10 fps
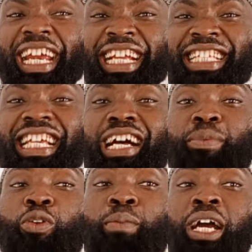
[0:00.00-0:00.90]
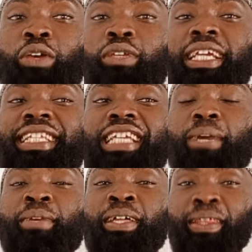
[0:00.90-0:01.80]
kitab. Yuba'u
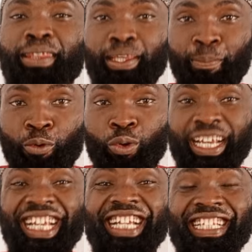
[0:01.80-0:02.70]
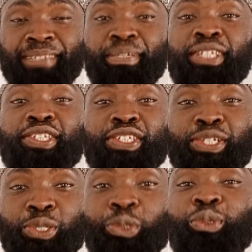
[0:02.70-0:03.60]
kitab, the book is being
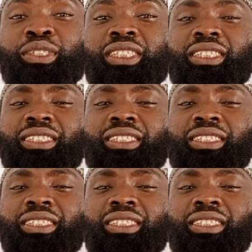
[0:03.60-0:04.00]
sold.